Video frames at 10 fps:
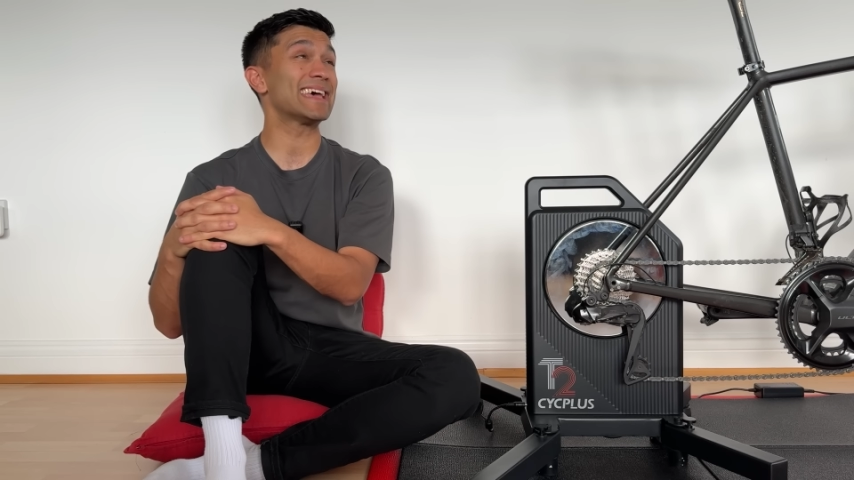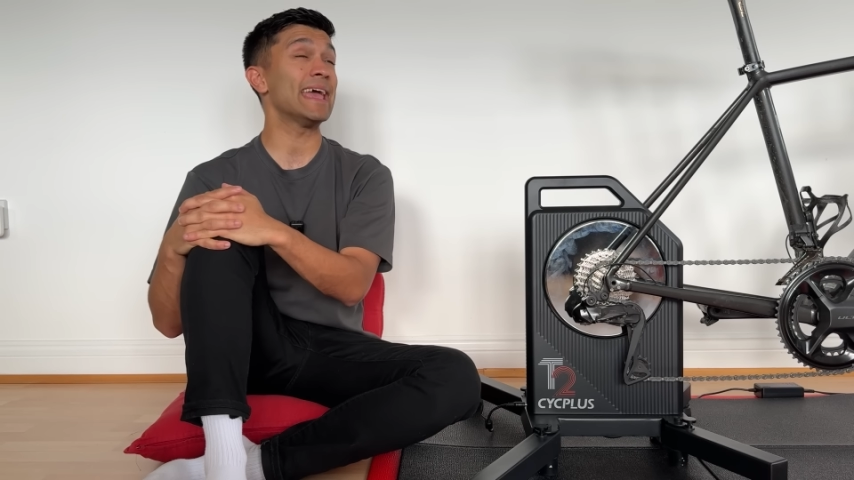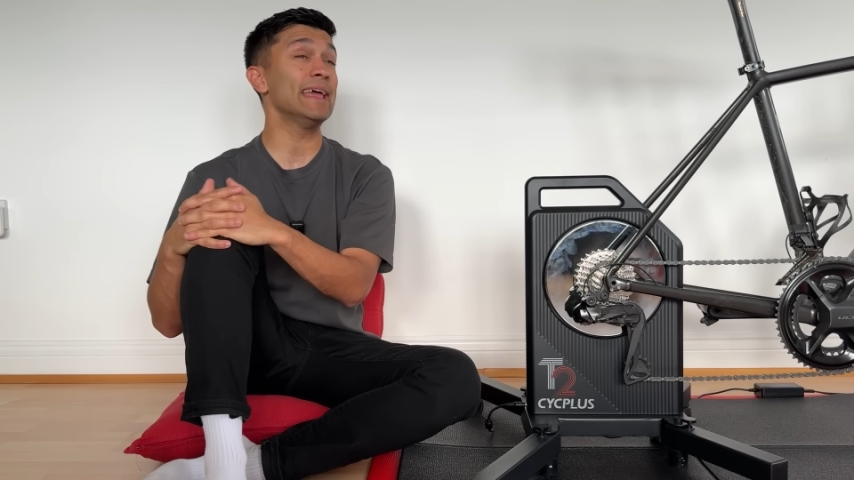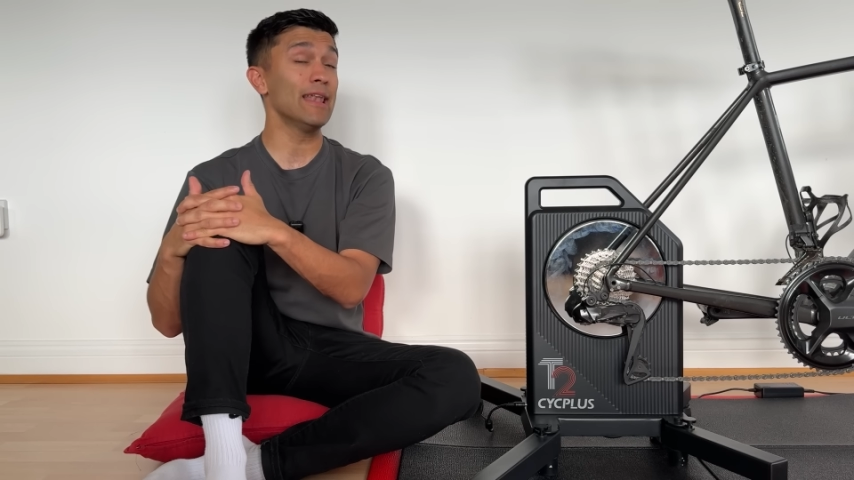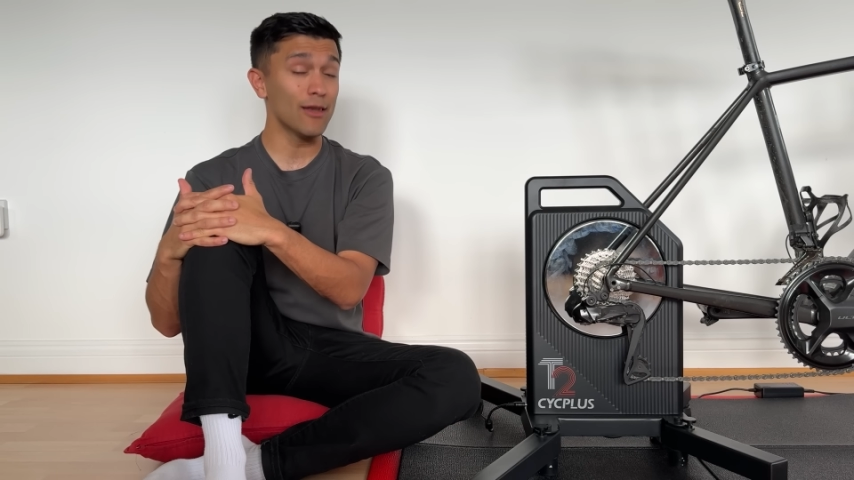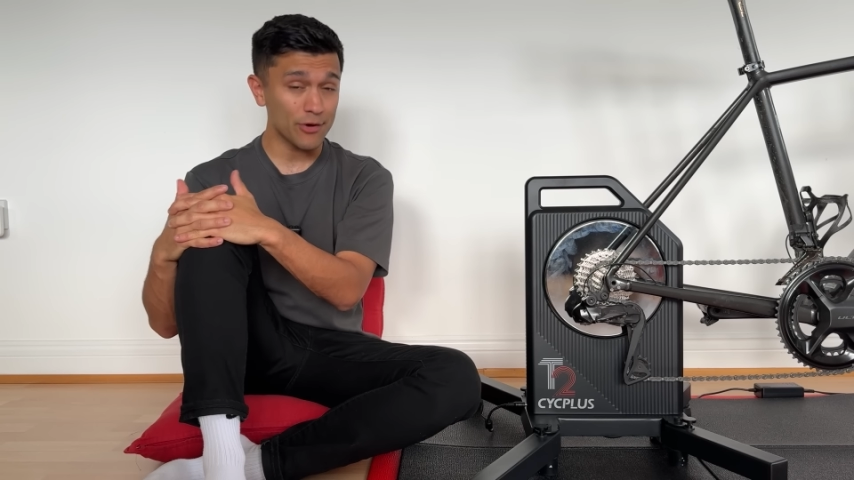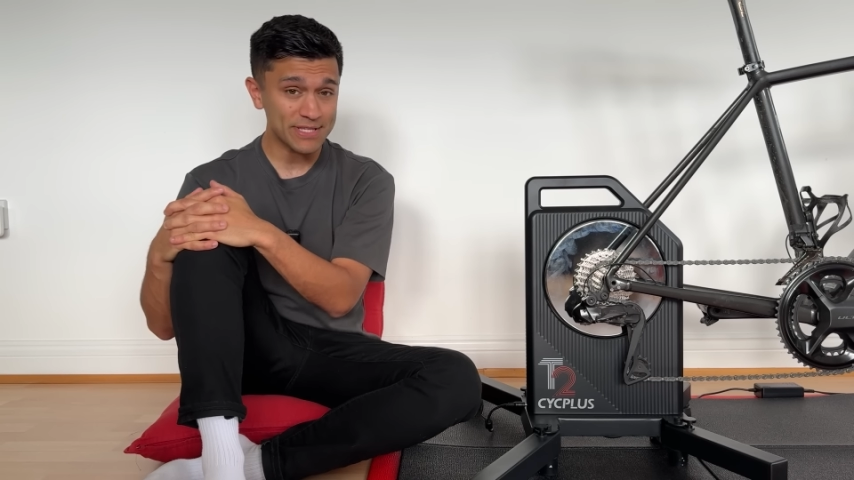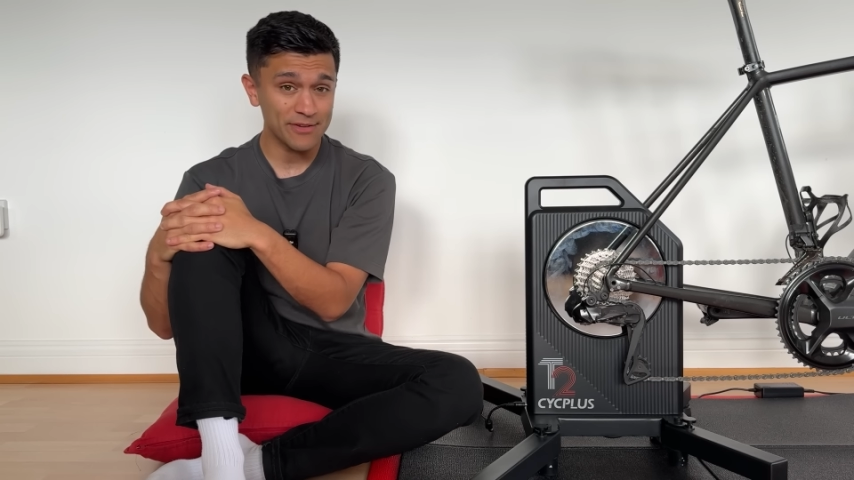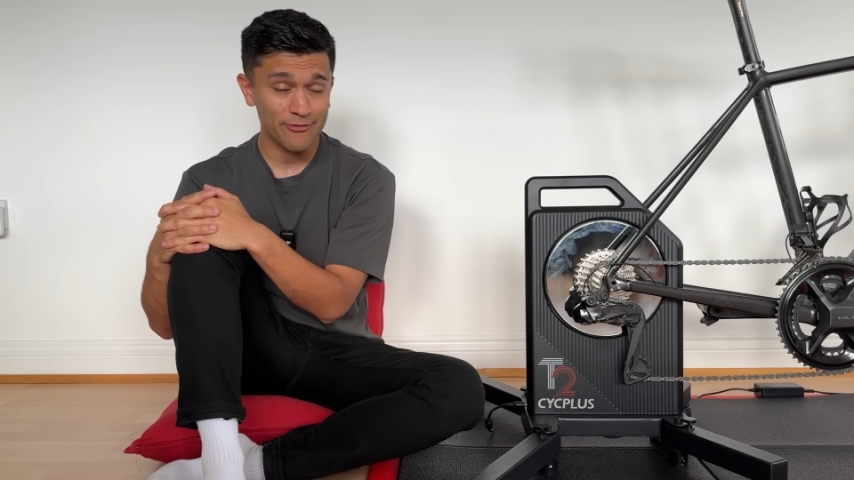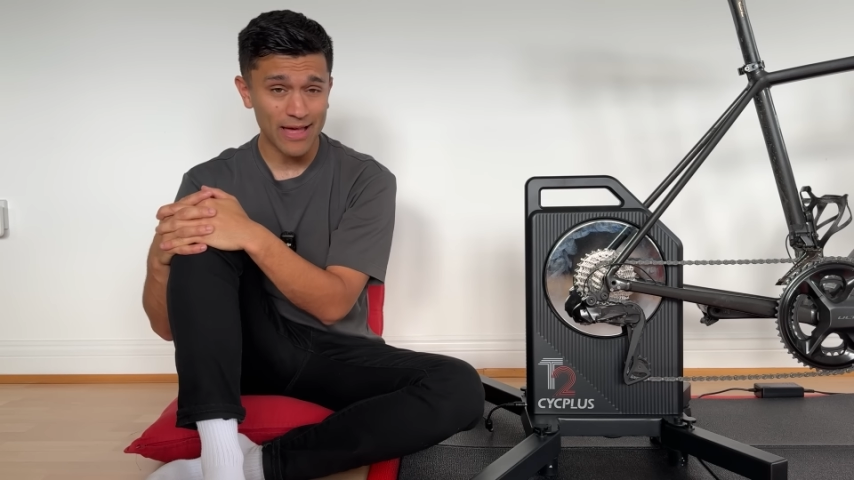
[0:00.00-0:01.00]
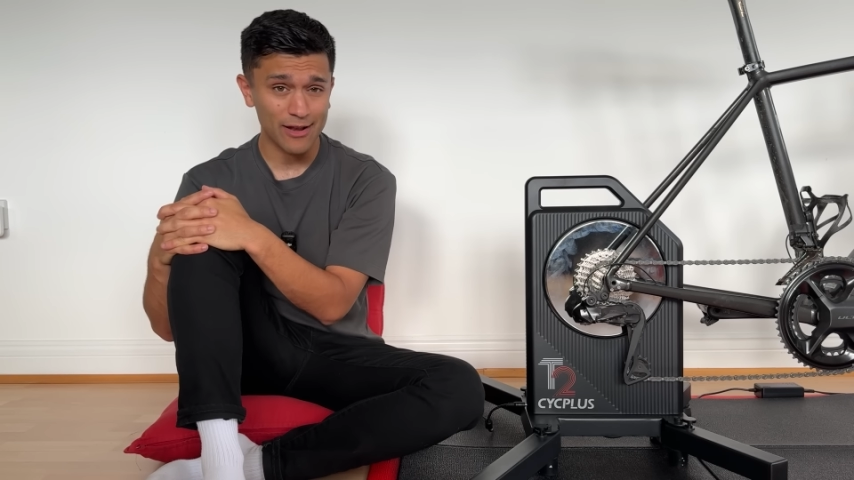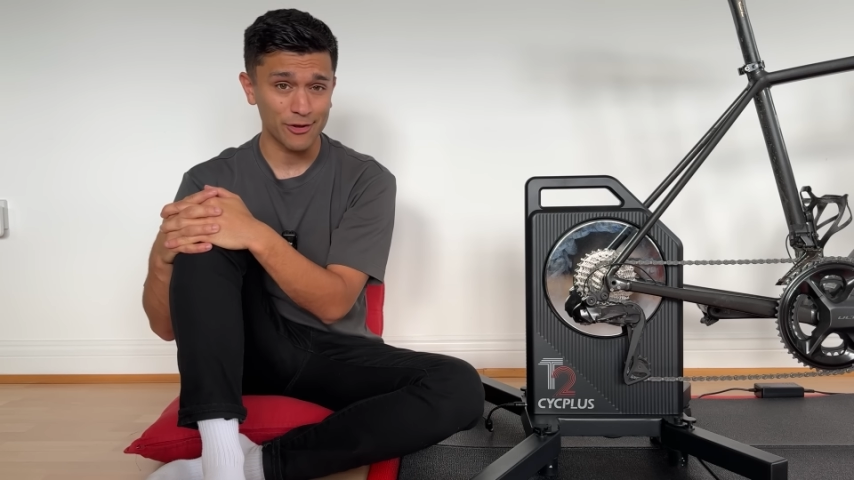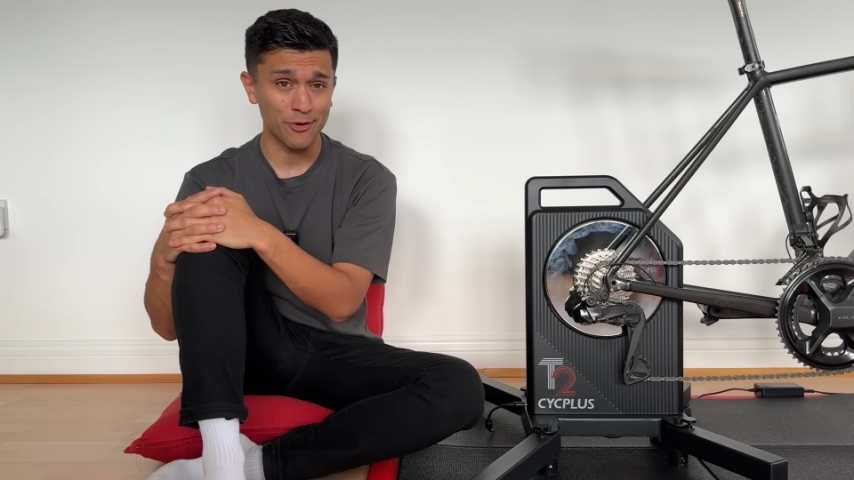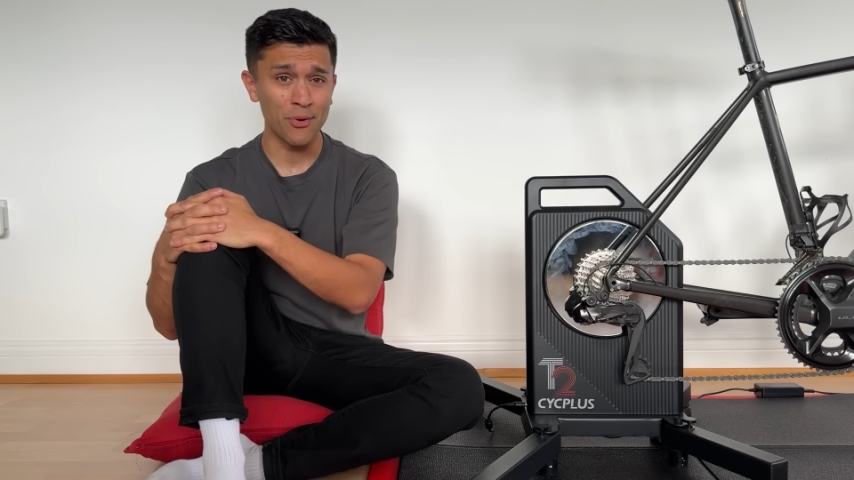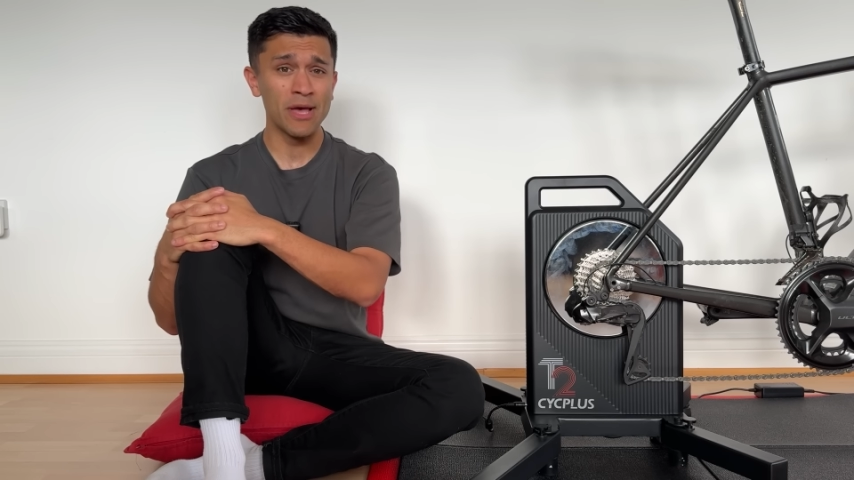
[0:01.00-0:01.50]
a lot of
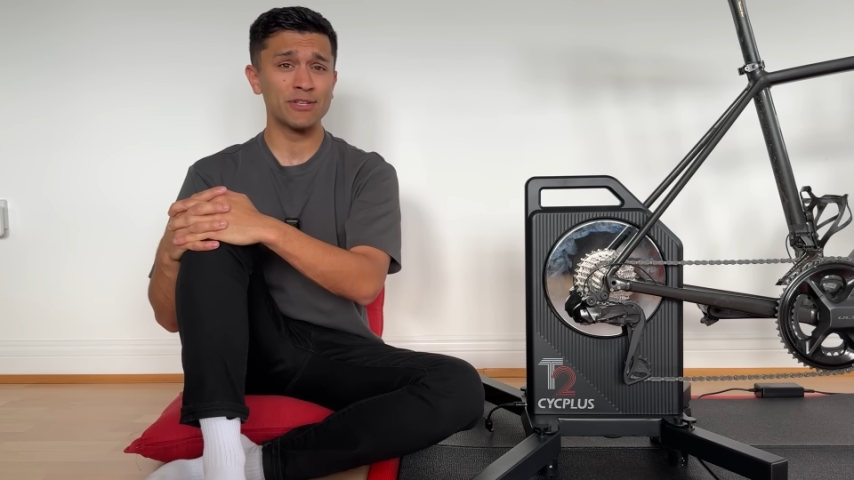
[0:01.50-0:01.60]
value